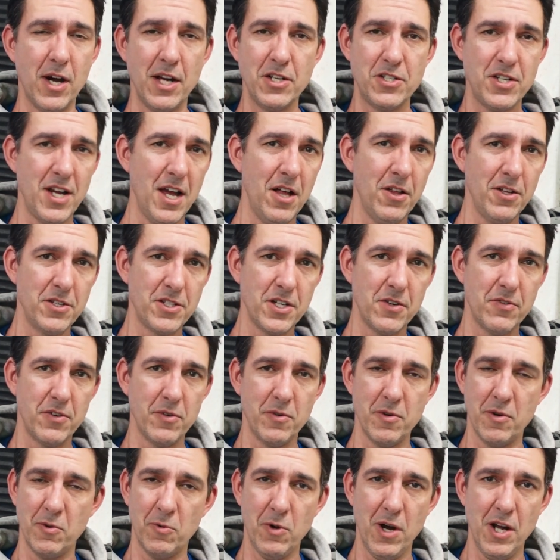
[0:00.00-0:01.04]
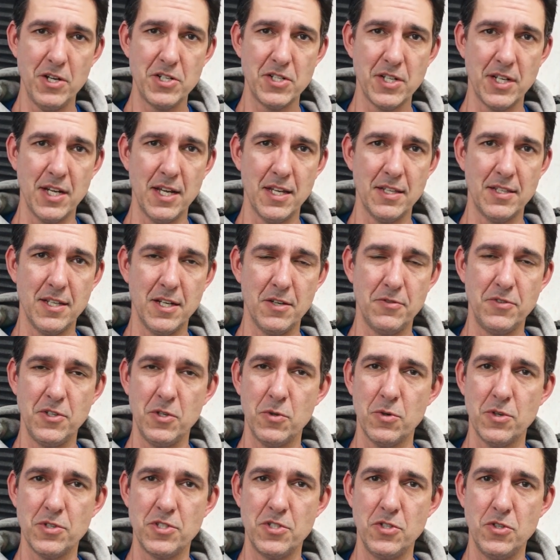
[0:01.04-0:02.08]
I challenge everyone watching it that if
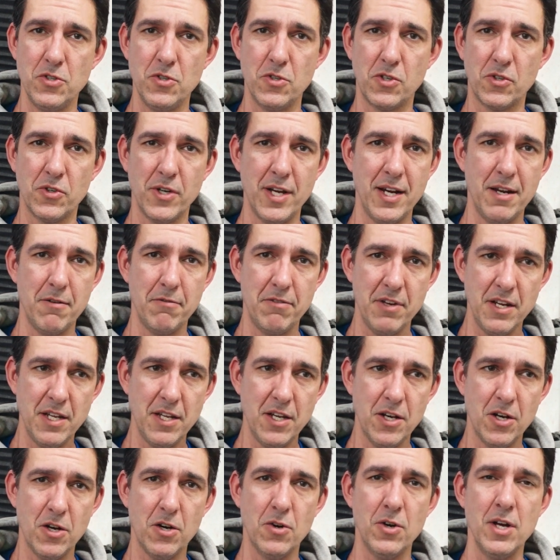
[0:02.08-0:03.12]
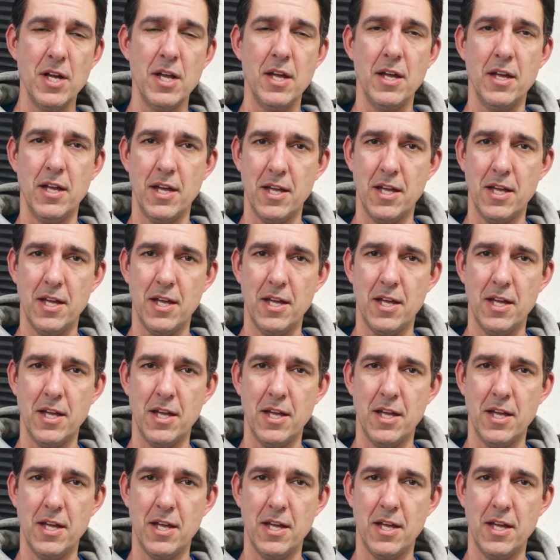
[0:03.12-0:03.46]
you were to create a video